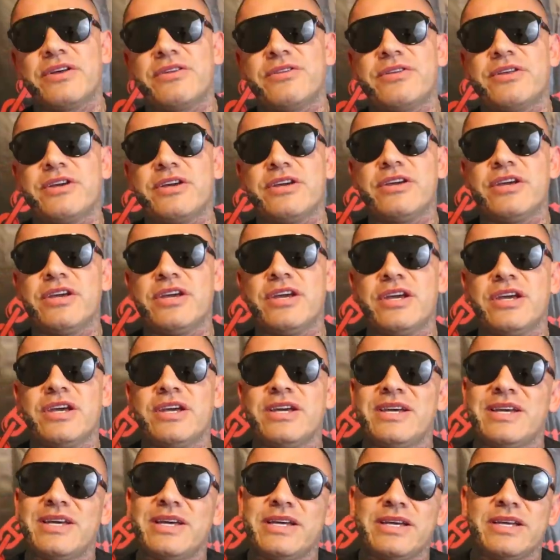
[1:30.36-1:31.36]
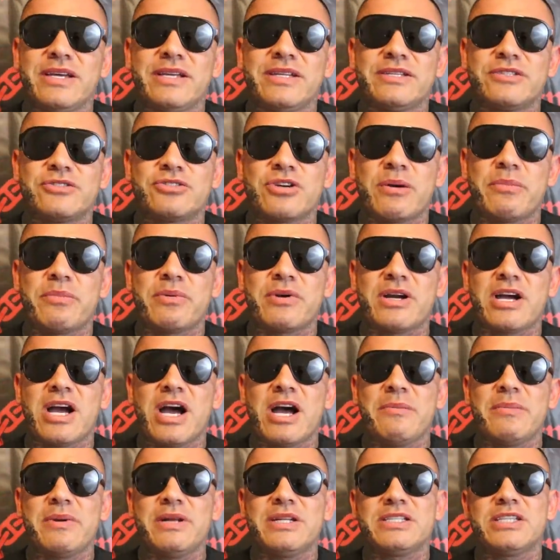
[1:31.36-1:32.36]
nothing, drop a
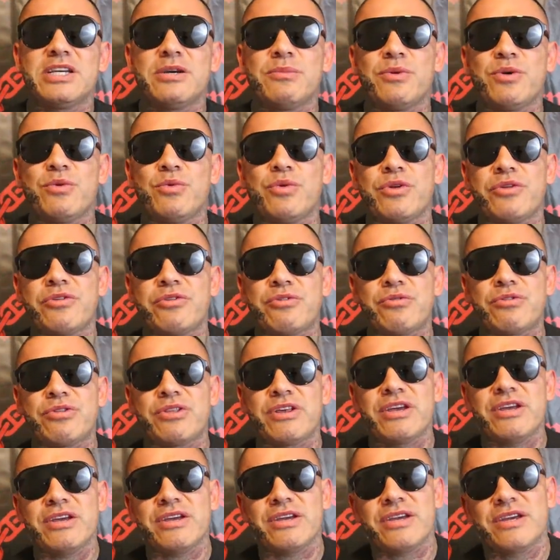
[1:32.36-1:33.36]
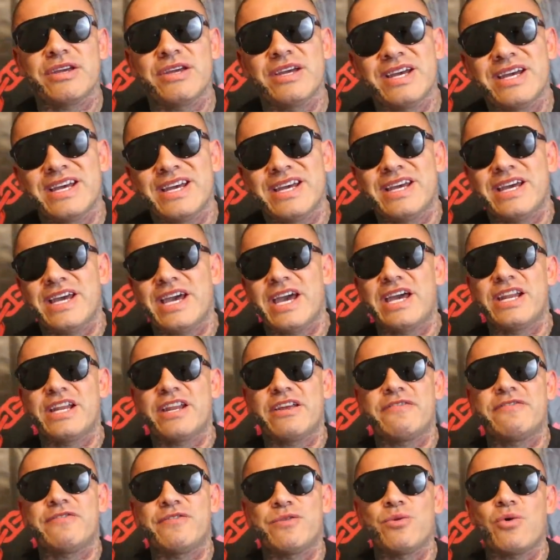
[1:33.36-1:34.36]
comment, tell me what you think, and
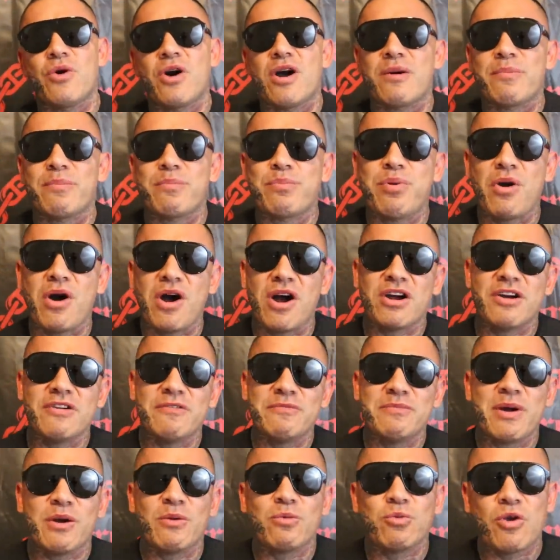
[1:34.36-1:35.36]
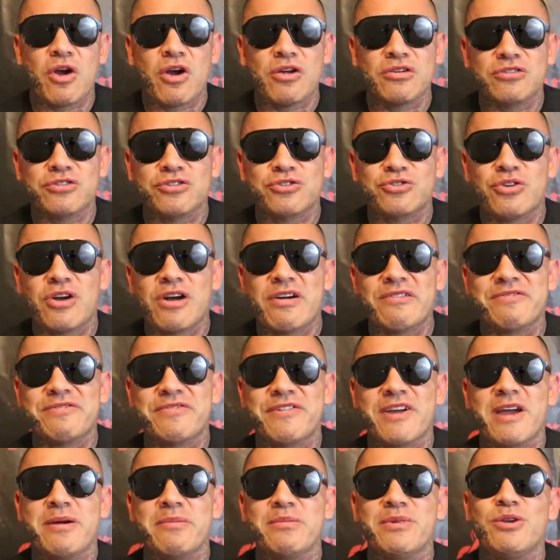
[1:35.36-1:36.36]
if you are part of my Ron Strong
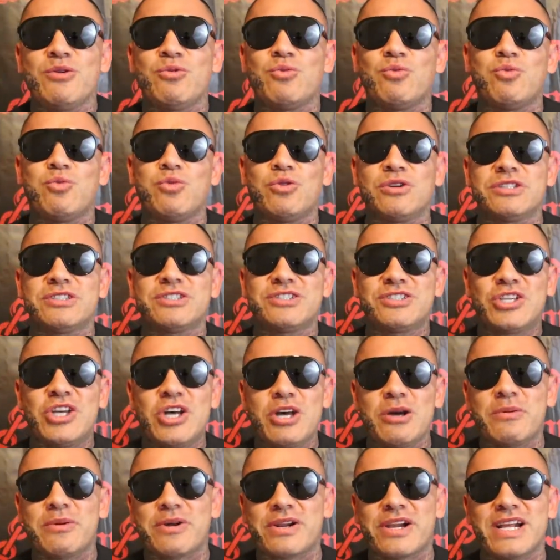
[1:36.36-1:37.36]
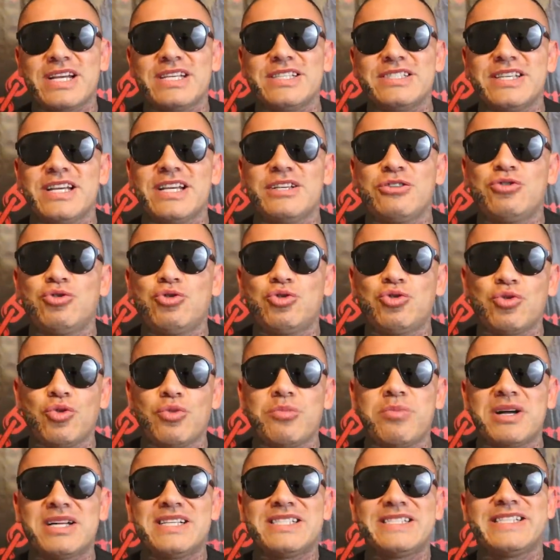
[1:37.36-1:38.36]
family, what's up, raza,
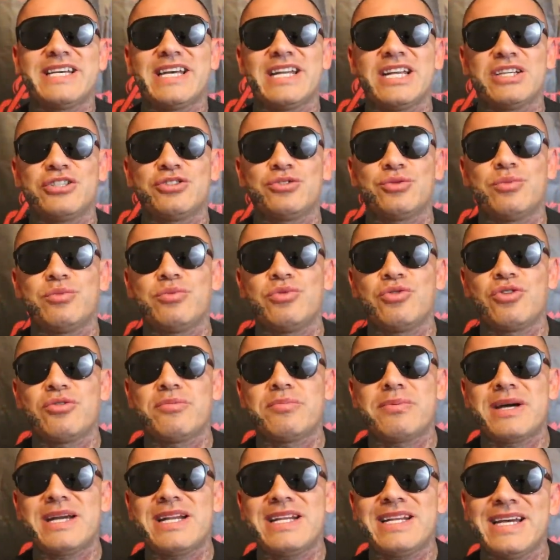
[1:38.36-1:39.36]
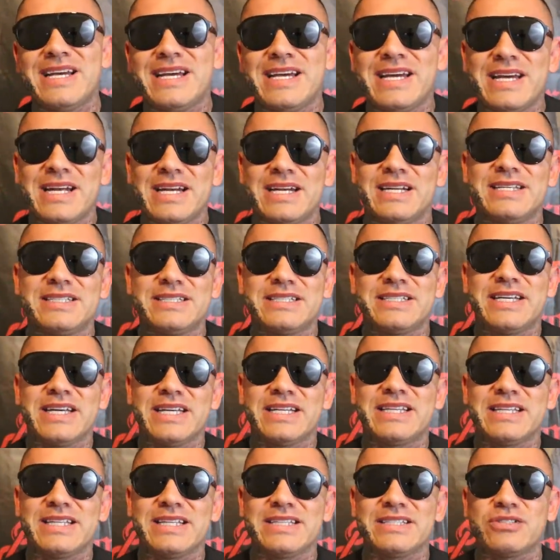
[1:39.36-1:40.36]
súbarse a la Suburban, let's
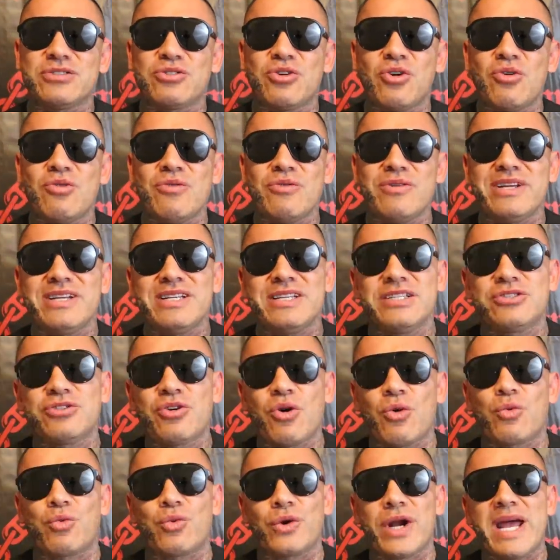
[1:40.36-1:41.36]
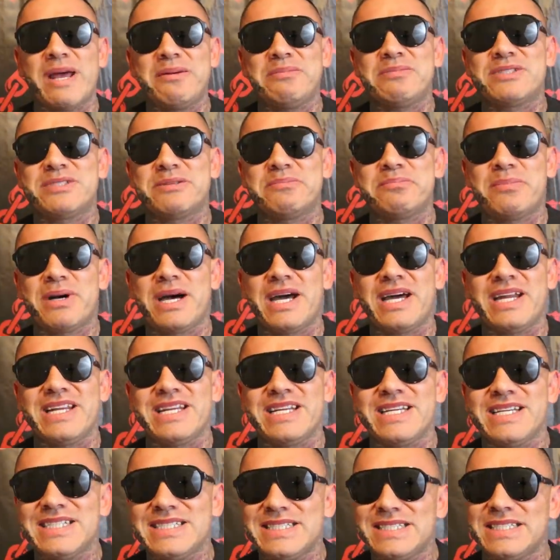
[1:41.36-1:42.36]
get this going, let's go ram
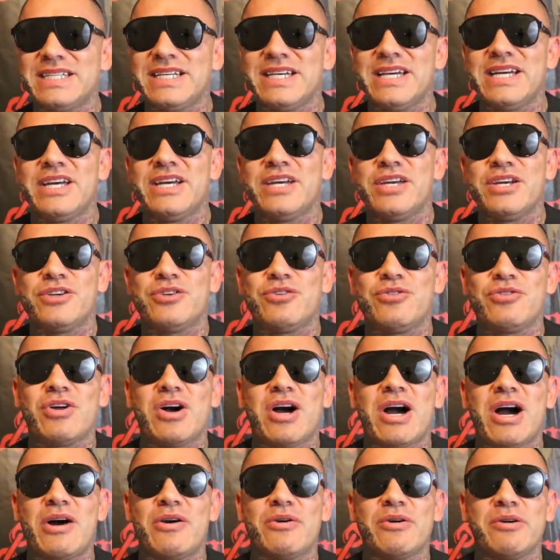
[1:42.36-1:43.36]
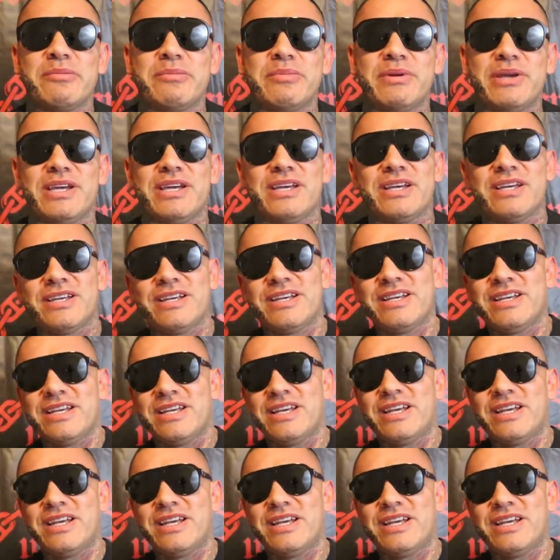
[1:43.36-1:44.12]
somebody, you know how it be.